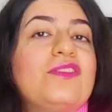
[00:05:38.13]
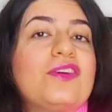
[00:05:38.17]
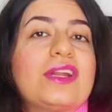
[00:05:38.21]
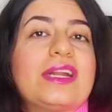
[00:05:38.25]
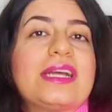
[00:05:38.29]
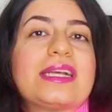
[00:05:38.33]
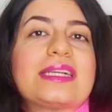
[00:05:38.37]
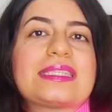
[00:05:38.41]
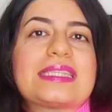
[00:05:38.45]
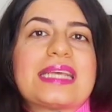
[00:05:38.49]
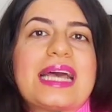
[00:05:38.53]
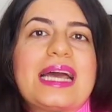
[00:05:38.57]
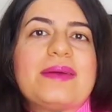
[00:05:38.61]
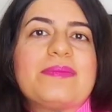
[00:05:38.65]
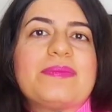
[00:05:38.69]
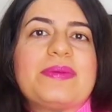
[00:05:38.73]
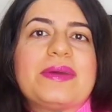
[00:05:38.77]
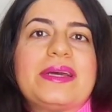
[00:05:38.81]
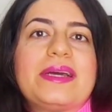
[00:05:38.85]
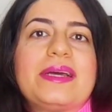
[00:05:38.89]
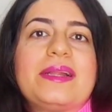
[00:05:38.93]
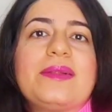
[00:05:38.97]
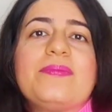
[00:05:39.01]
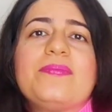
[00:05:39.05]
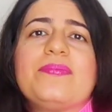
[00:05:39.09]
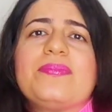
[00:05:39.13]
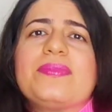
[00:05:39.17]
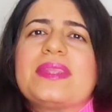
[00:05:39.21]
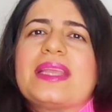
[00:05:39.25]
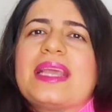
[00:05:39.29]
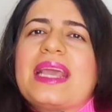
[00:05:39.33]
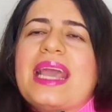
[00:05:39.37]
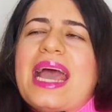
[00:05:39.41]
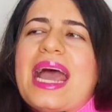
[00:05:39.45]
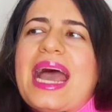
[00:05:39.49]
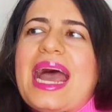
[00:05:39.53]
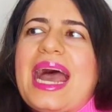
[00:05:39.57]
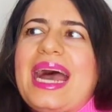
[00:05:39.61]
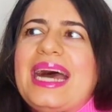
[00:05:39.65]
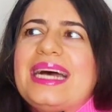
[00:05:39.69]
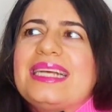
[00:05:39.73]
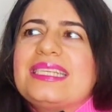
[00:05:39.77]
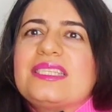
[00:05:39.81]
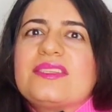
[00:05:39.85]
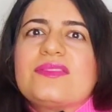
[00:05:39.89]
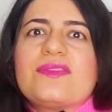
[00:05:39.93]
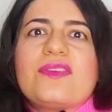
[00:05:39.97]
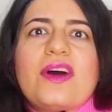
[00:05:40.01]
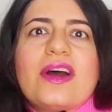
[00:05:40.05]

For example, as